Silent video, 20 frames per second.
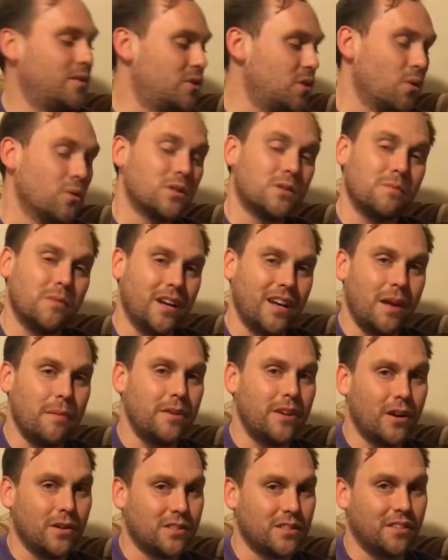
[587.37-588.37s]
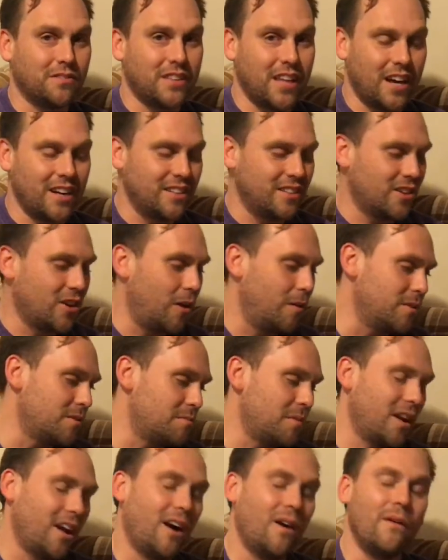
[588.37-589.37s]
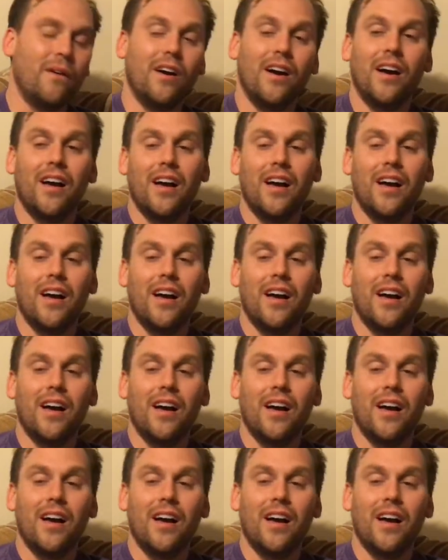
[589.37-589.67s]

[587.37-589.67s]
Talk to me. Let me know stuff down in the comments below.